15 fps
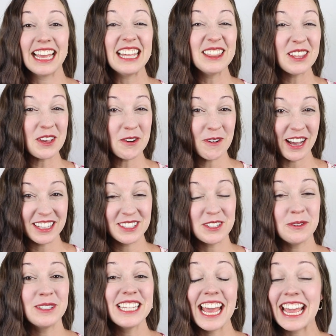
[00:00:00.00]
In the U S,
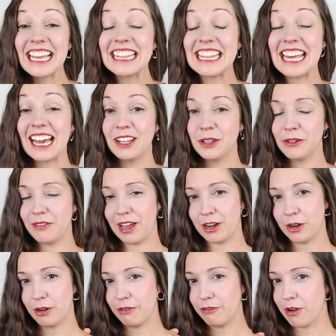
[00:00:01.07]
you take the
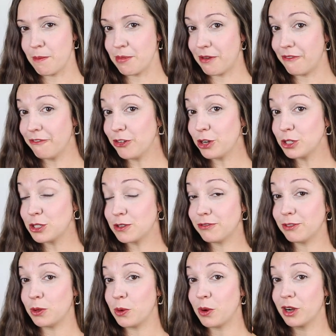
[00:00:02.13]
elevator from the first
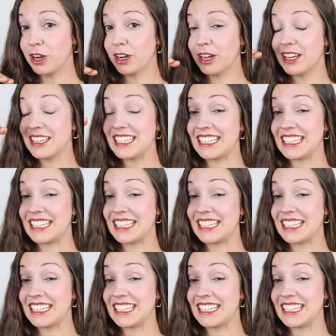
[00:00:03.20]
floor